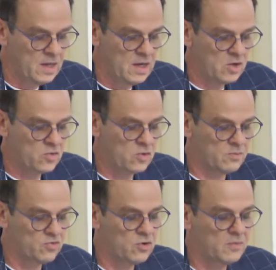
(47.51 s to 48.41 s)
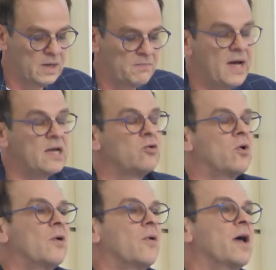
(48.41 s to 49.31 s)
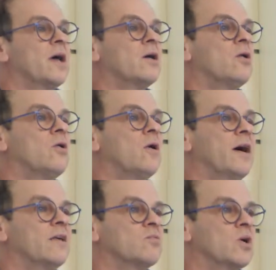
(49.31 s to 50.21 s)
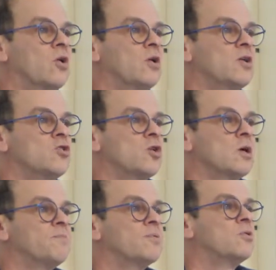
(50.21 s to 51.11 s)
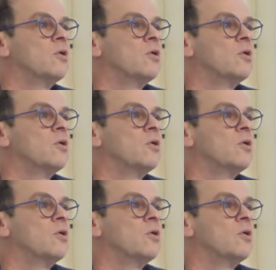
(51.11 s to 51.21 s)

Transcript: a chromosomal macroarray, or as we call it, CHIP,